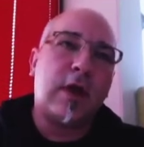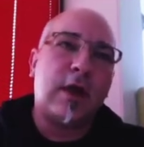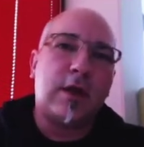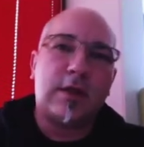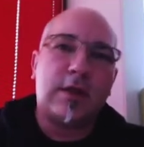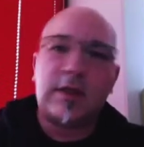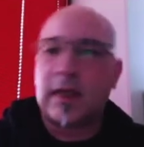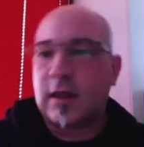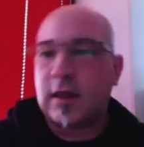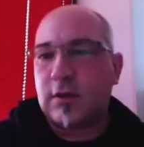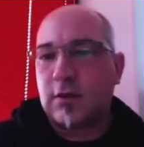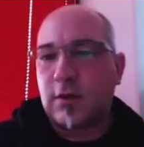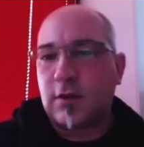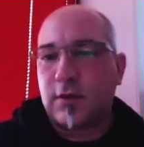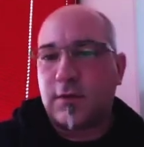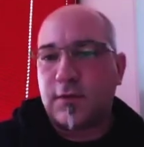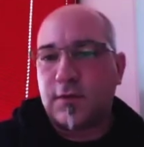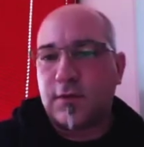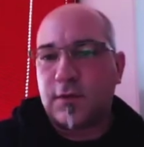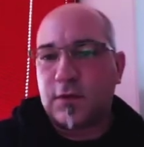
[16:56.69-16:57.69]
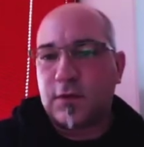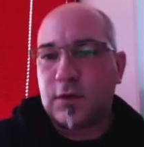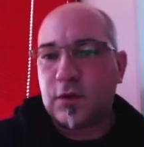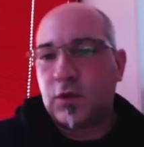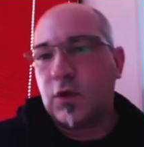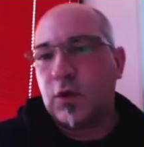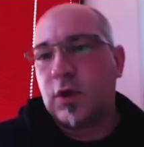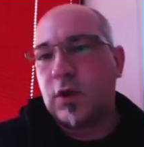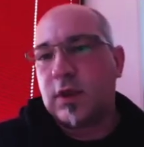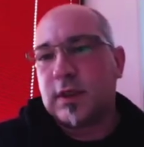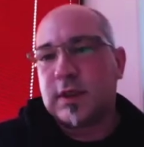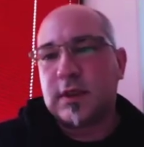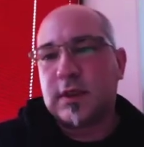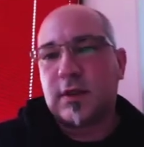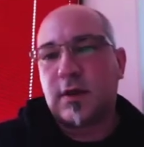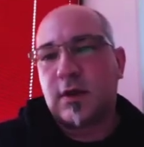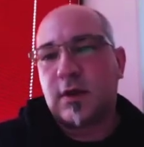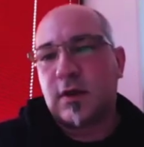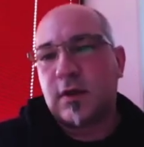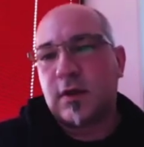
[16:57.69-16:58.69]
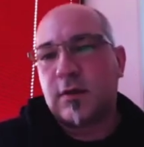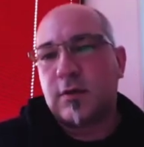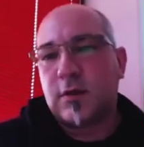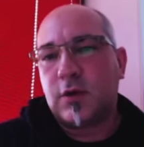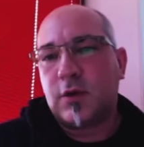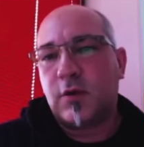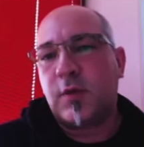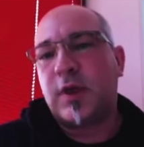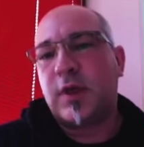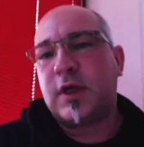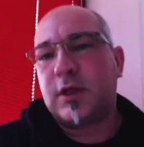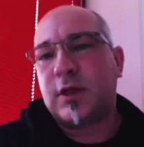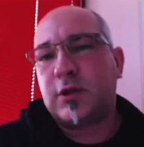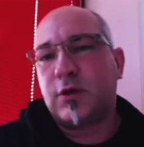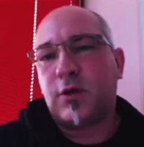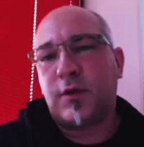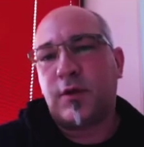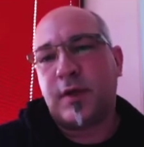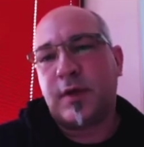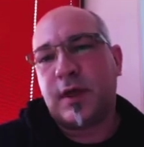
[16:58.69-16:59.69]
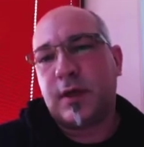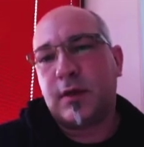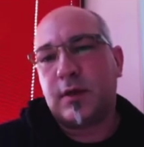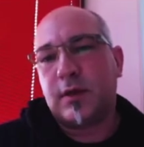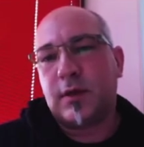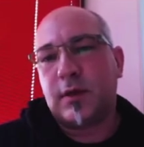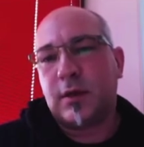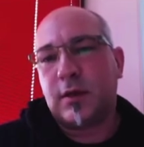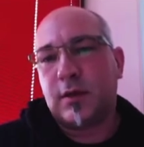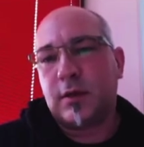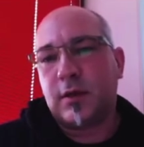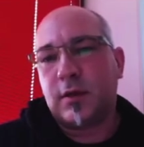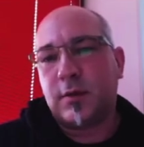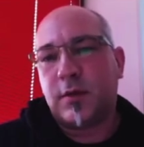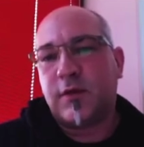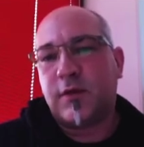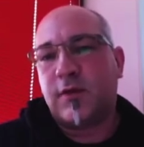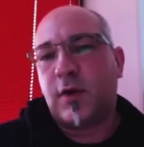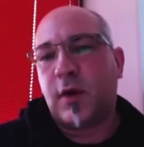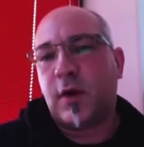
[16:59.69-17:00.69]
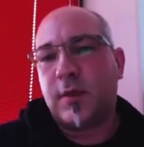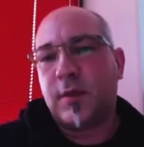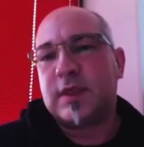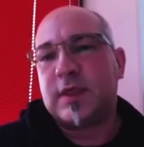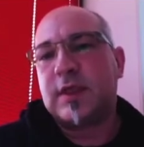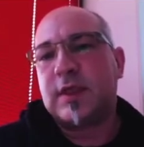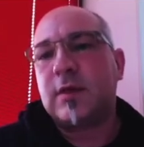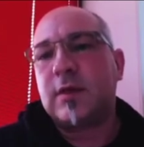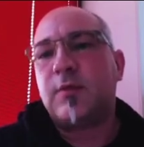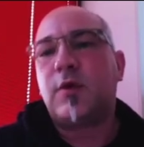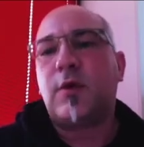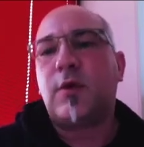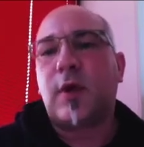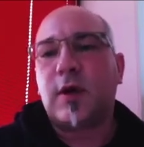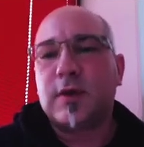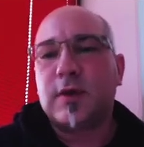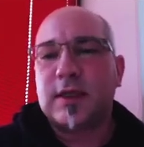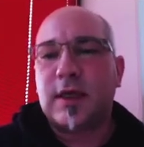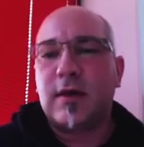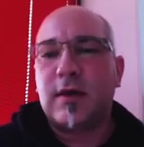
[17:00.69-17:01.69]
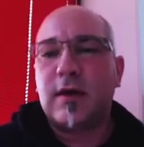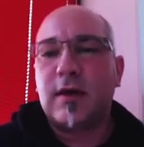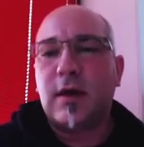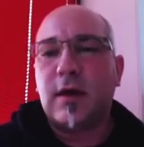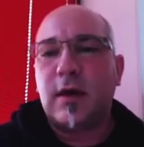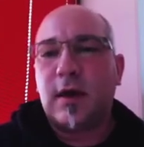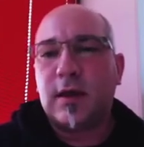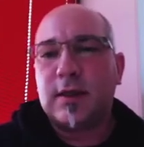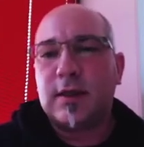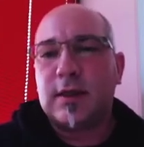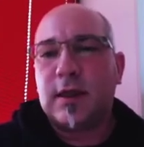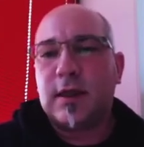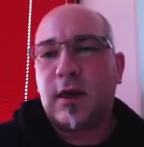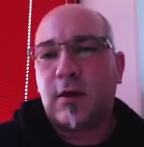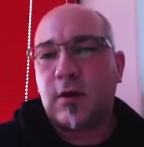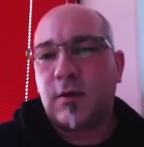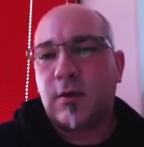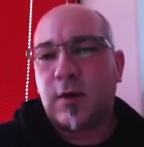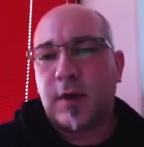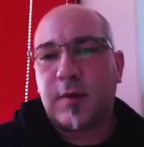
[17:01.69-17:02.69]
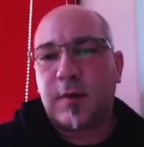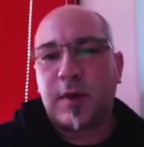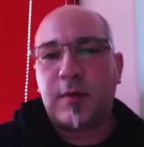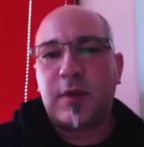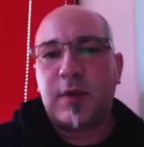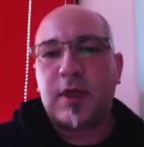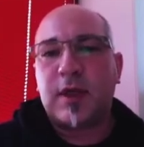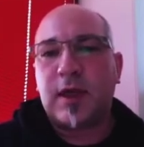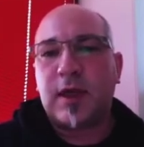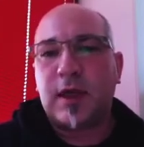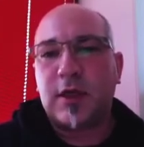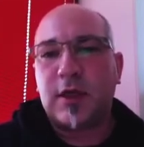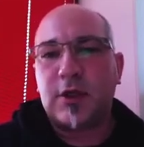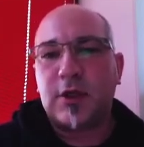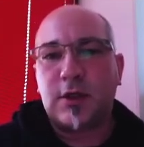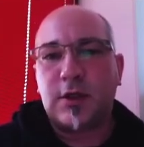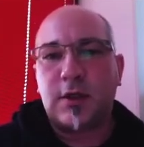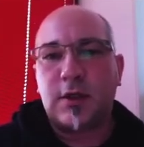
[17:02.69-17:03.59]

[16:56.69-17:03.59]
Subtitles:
set of tools to monitoring the performance in the browser and see how the web application